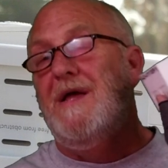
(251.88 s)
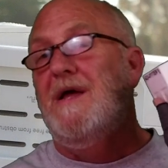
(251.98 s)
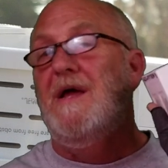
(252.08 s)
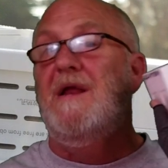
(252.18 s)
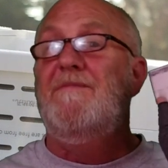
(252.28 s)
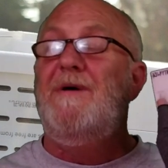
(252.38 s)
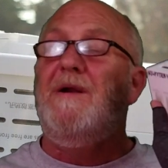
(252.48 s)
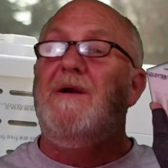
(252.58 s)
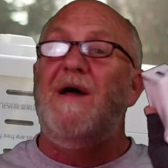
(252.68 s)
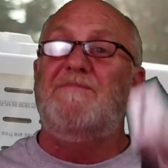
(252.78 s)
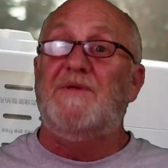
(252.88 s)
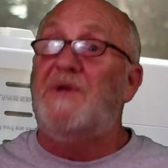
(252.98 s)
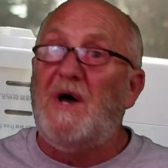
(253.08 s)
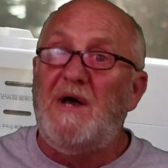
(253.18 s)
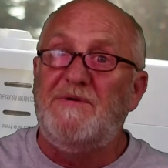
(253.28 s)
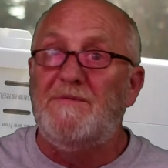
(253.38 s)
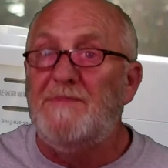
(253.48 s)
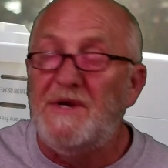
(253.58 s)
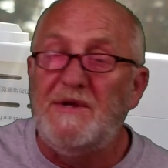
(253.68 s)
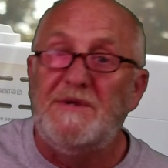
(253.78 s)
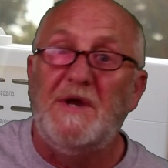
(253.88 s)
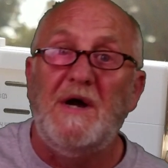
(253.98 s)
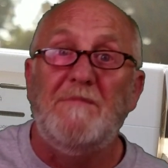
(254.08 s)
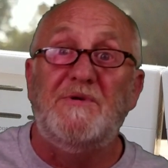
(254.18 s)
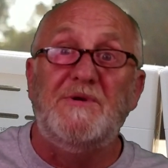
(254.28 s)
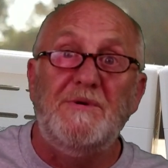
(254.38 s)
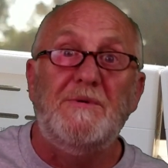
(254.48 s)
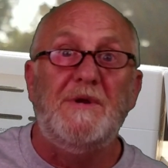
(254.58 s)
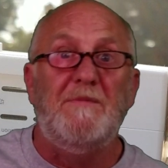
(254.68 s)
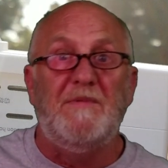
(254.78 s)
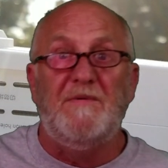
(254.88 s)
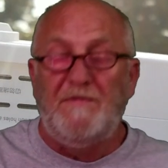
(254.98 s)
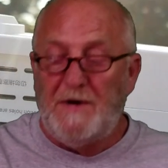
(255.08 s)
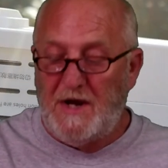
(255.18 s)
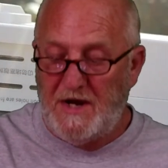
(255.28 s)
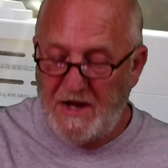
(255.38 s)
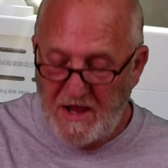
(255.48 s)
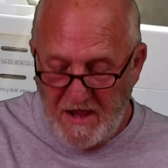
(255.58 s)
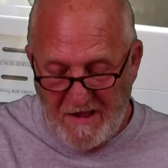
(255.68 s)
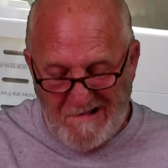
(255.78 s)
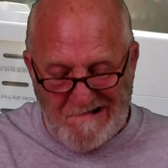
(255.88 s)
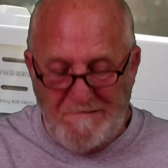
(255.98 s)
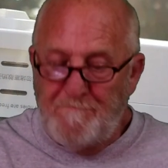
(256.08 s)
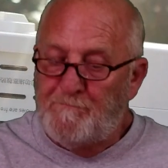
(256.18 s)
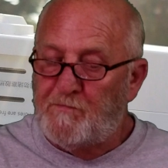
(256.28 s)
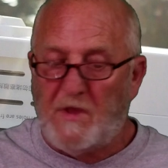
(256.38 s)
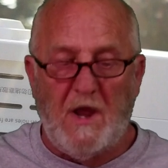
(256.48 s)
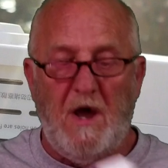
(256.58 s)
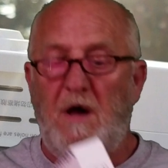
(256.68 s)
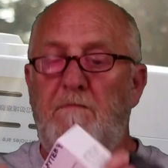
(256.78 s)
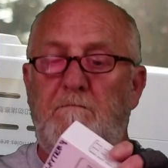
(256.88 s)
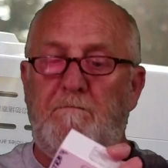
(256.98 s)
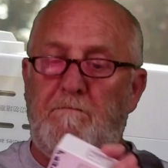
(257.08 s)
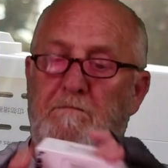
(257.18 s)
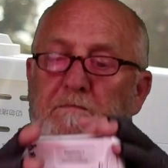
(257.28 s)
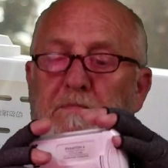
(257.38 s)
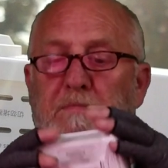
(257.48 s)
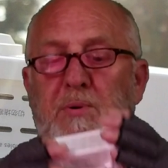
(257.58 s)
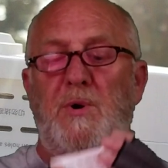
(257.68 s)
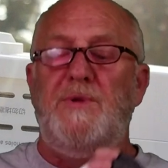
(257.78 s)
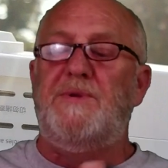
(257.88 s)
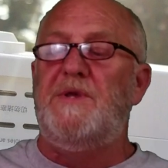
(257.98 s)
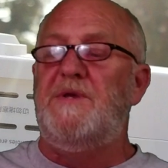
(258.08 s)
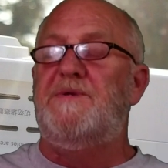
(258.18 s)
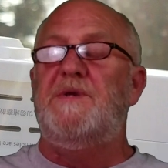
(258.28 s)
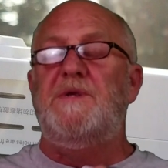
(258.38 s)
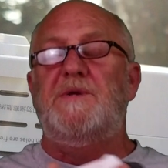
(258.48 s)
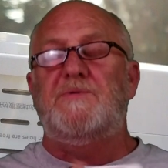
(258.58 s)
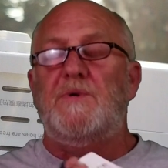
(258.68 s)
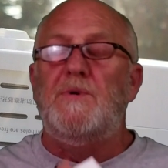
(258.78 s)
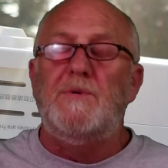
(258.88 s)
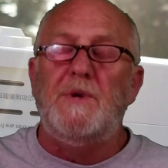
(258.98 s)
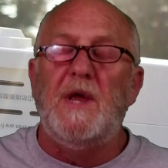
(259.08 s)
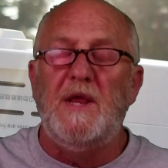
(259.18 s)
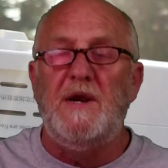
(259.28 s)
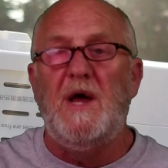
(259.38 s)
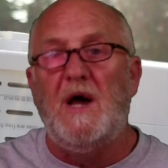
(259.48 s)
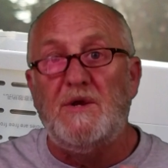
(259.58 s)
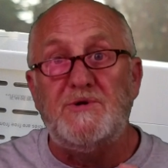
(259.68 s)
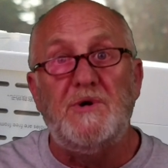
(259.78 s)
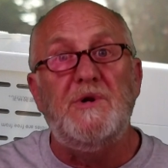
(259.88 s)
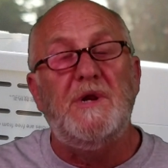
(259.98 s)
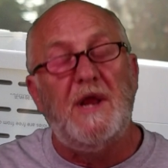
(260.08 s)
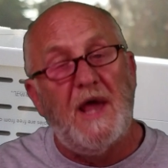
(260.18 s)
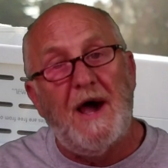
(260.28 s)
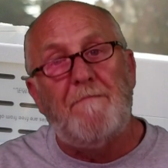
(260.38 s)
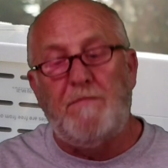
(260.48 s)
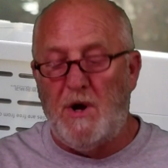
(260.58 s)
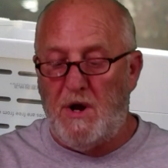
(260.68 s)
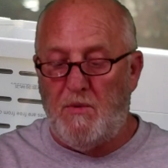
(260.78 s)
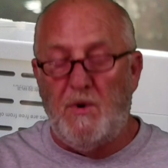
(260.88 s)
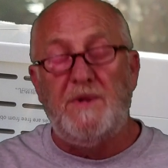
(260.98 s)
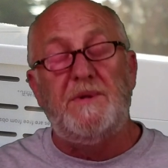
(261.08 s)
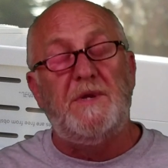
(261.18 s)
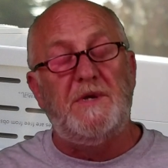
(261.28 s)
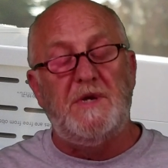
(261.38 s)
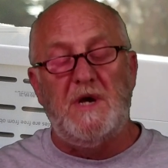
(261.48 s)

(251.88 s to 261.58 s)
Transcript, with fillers: And if I don't have to toss them anytime soon, that'd be fine. I'll put this in the drone and I'll show you in the app what the